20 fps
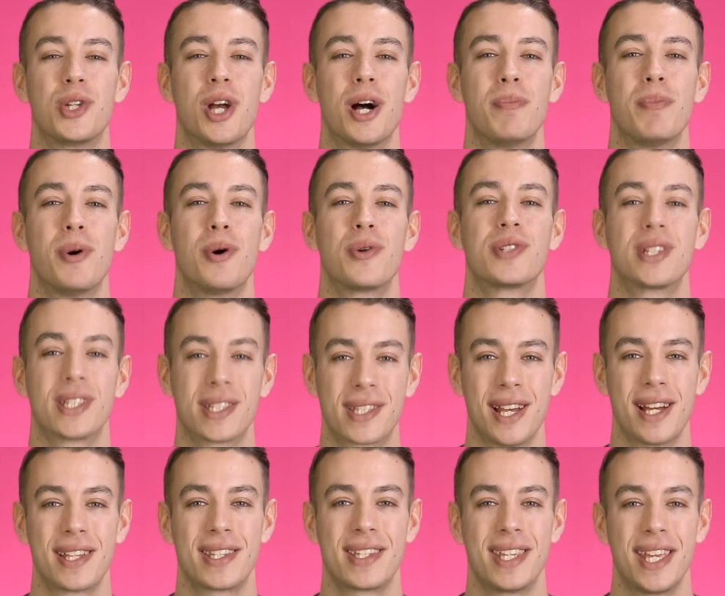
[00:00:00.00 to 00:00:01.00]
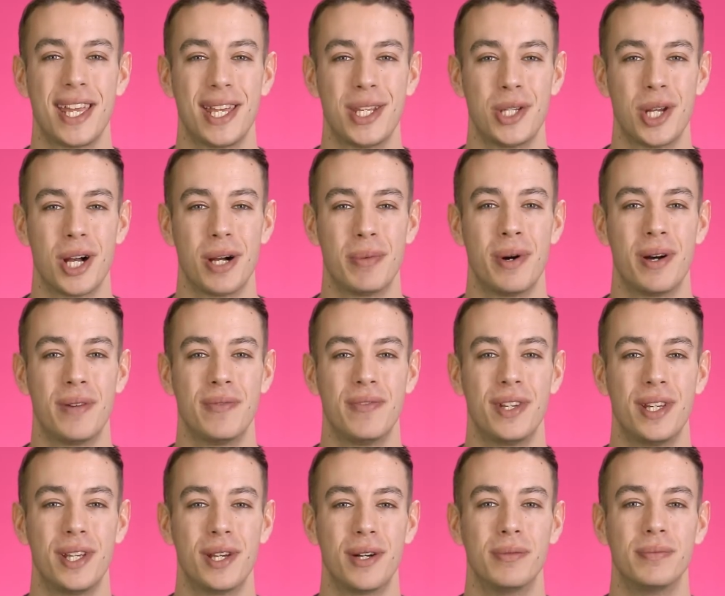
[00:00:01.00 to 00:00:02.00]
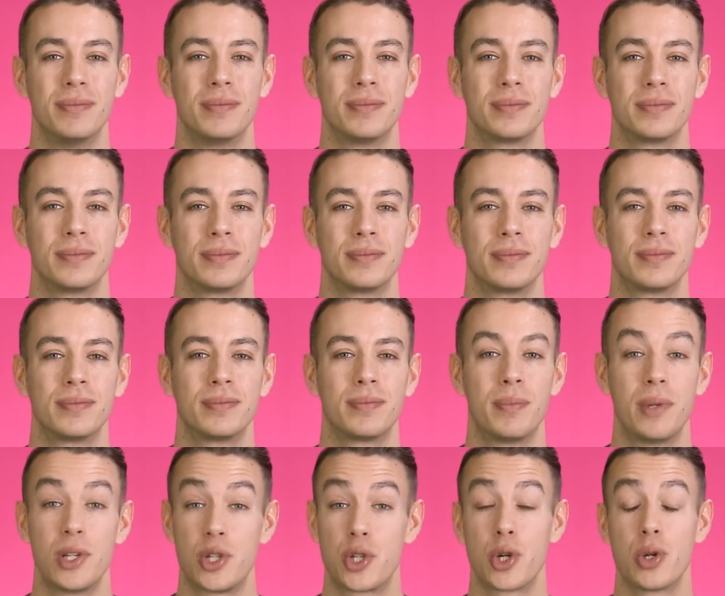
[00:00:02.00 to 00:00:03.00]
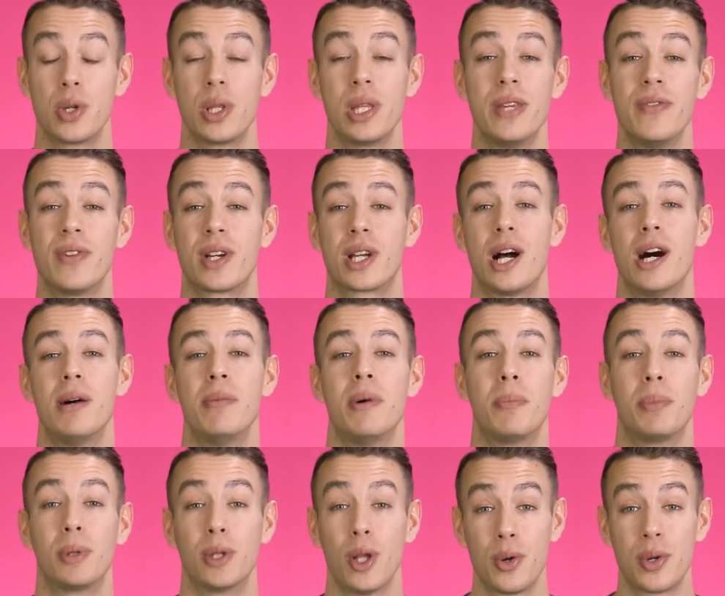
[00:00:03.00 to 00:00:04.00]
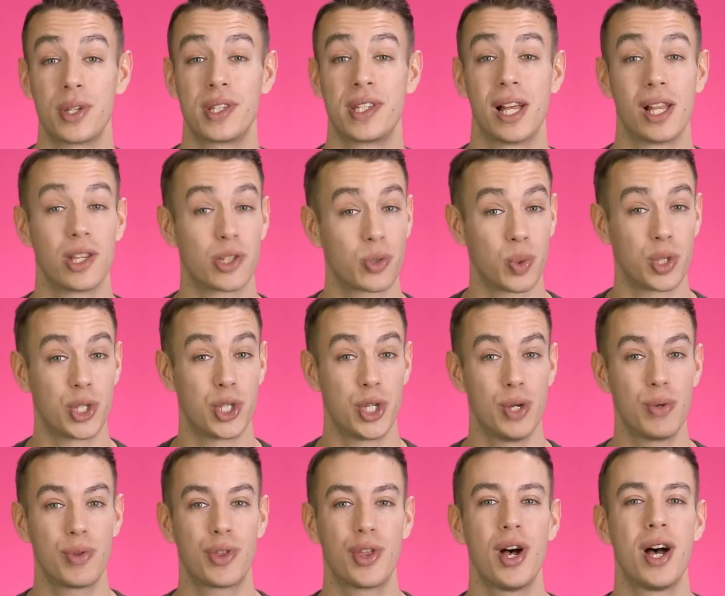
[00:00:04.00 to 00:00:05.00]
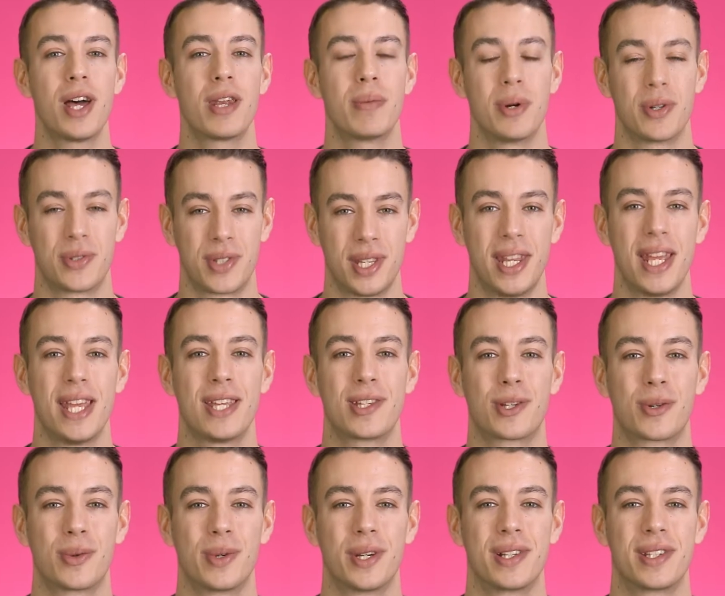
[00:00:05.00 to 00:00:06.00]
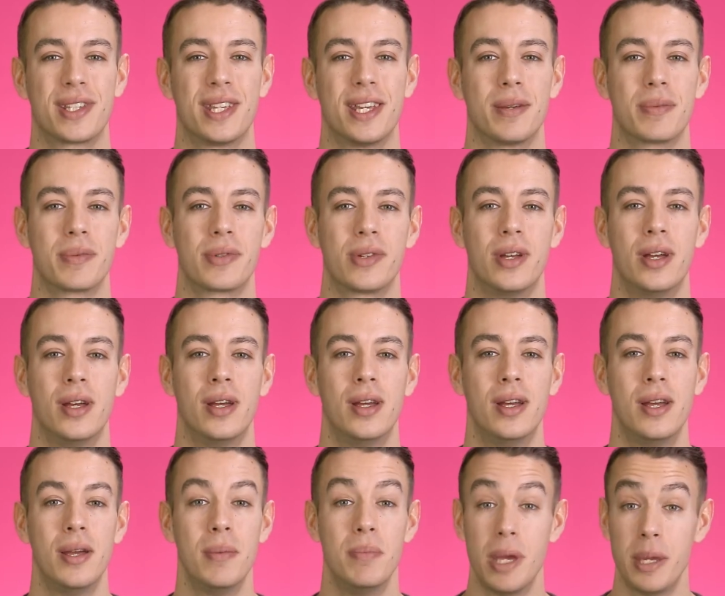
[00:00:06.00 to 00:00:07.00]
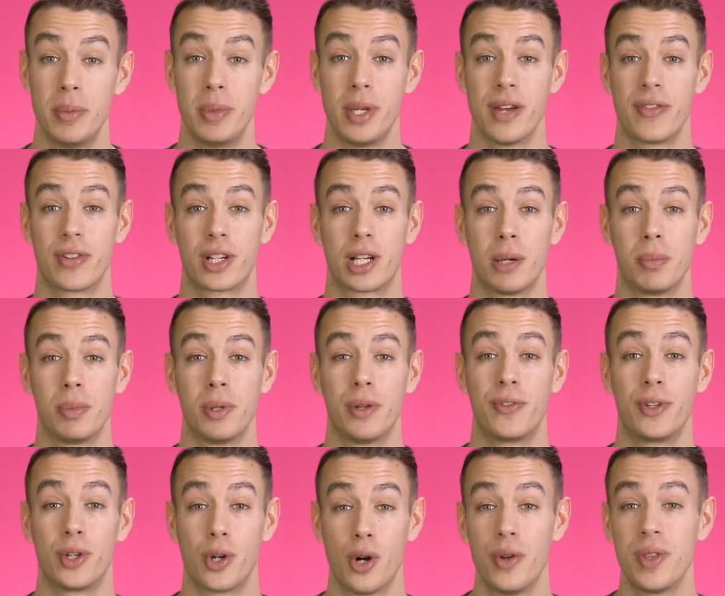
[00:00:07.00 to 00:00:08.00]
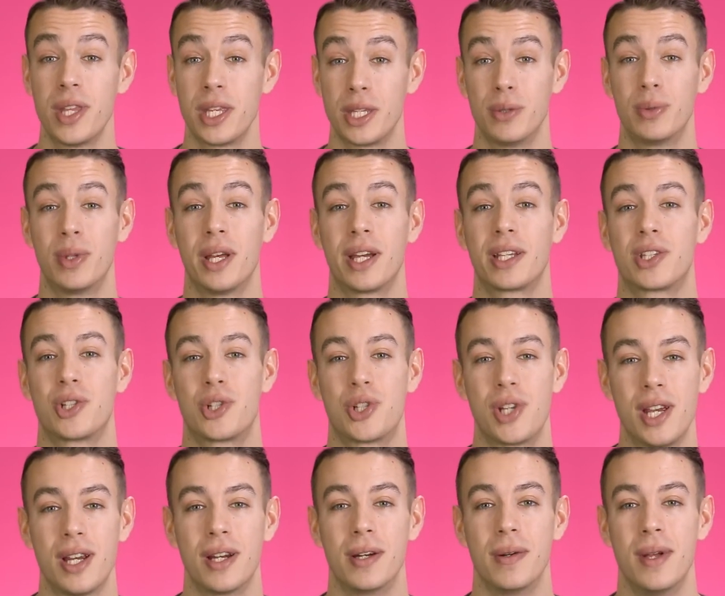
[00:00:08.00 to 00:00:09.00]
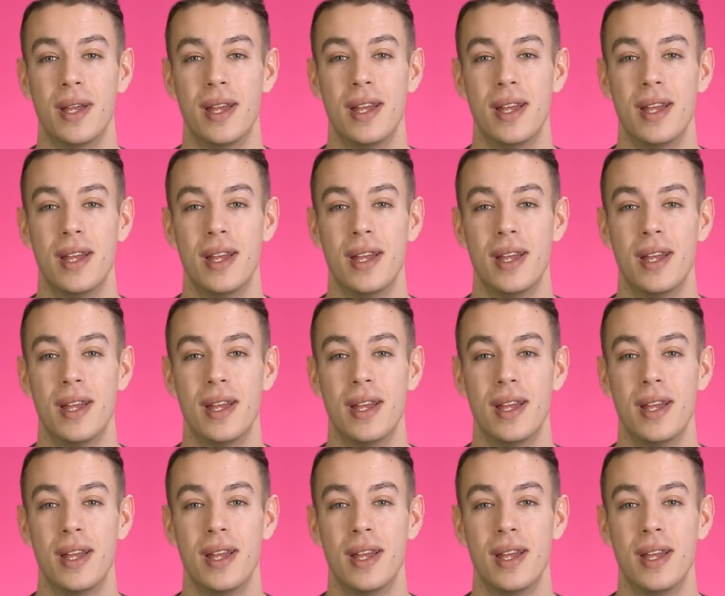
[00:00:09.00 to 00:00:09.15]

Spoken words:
Jobpostings.ca Job Hunt video. Be sure to leave a comment below to tell us what you thought about today's career tips. Maybe you have a couple of your own that you'd like to share.